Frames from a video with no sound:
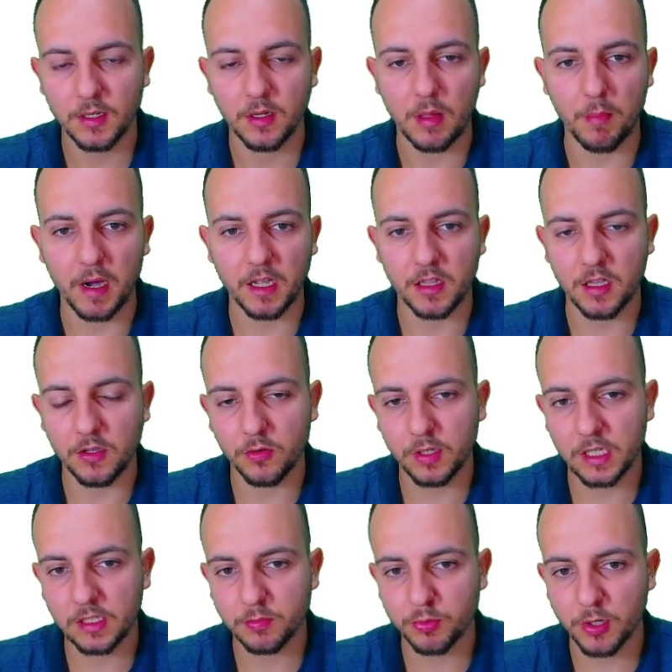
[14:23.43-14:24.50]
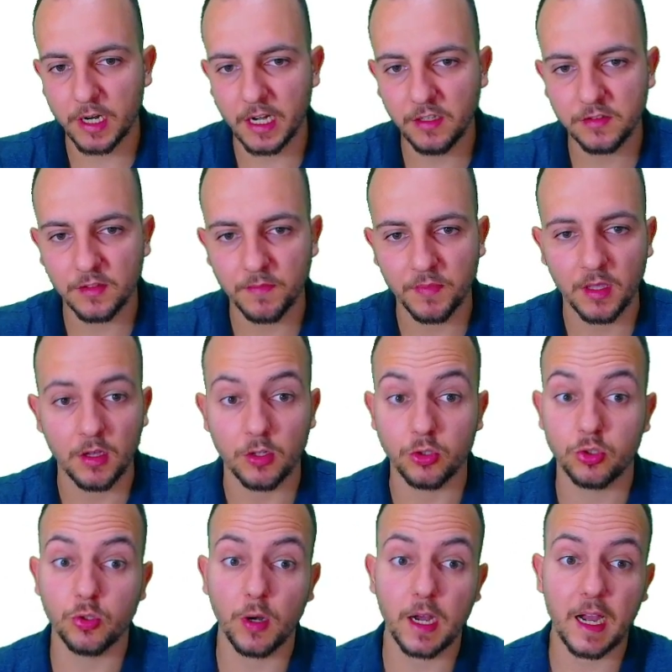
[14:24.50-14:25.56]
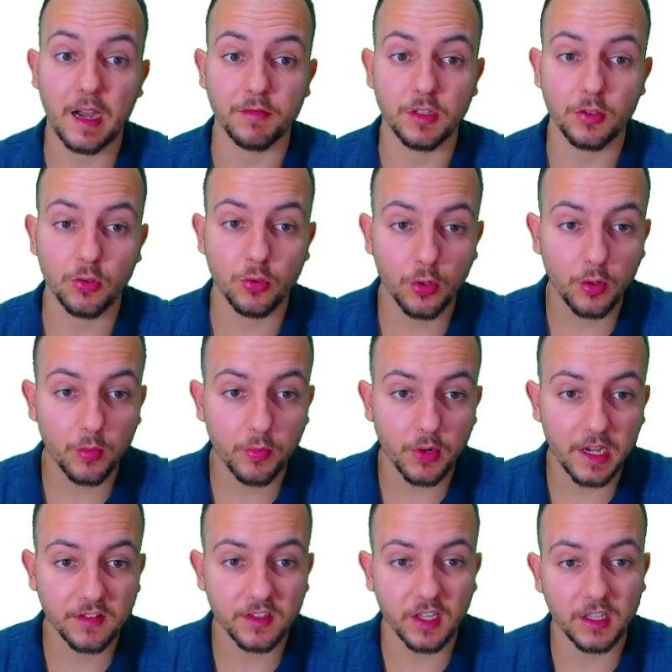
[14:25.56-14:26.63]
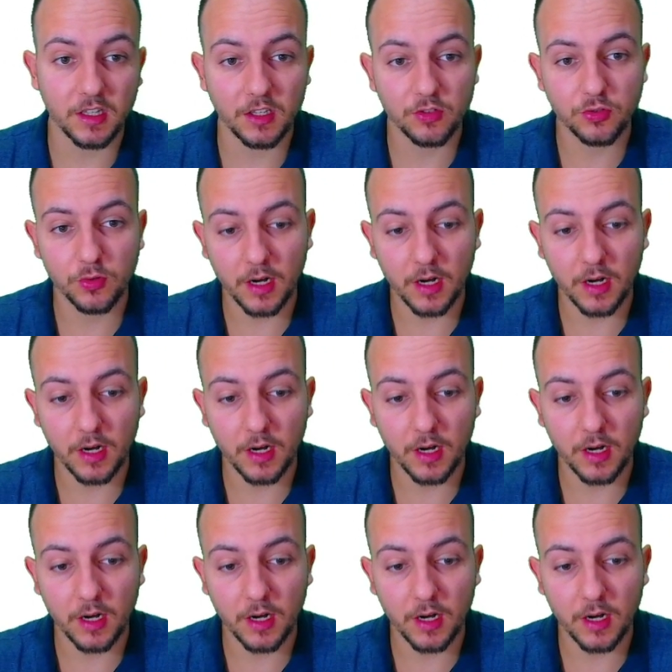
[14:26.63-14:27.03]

by the unit price to have the total price and then to